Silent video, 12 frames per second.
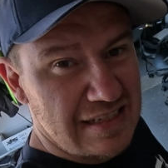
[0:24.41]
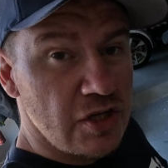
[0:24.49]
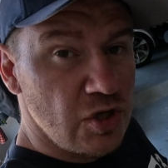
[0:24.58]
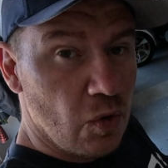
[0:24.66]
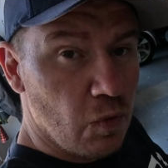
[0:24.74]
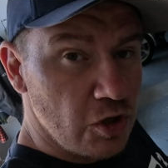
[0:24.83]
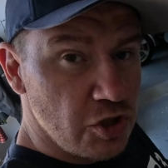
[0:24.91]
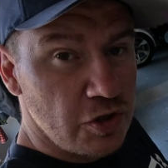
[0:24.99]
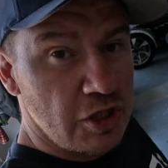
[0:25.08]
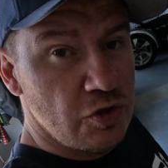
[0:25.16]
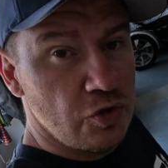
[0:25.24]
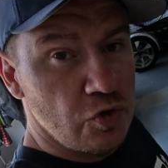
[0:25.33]
So what you
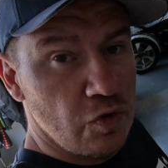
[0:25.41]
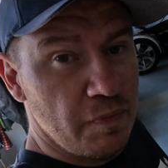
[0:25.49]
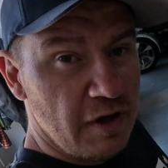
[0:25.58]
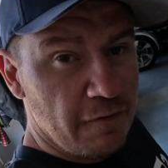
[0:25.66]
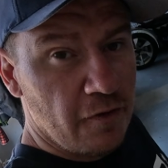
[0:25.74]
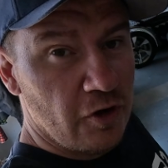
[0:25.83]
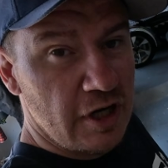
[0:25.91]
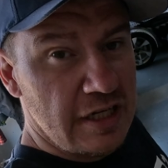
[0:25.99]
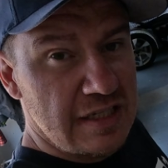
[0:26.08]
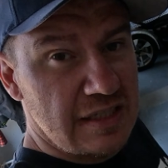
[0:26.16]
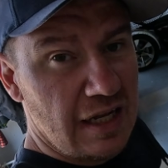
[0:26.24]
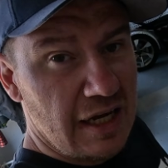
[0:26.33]
need to do before the
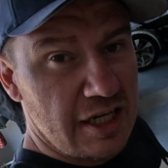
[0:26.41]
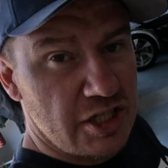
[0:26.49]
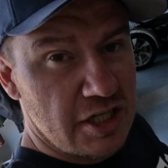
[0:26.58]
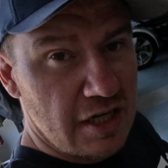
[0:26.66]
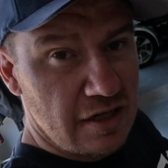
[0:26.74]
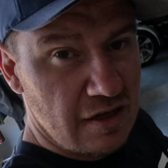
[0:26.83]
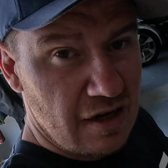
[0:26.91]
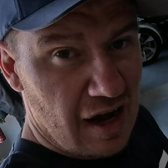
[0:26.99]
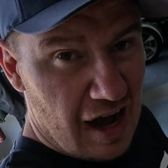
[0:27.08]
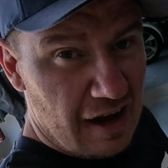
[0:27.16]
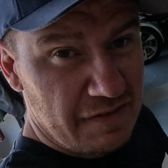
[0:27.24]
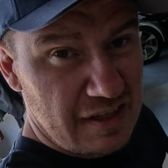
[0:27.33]
installation,
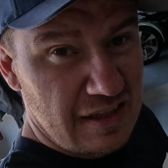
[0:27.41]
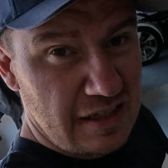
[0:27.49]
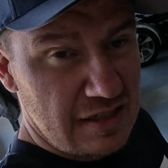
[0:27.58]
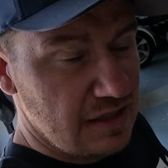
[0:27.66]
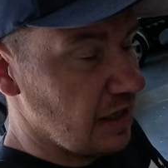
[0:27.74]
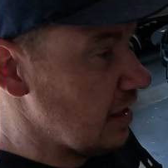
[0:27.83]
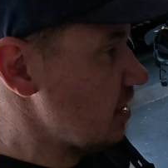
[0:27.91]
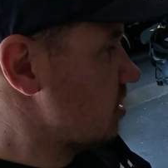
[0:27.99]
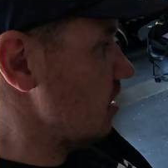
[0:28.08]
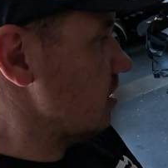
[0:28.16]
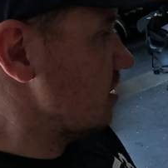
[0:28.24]
after the installation,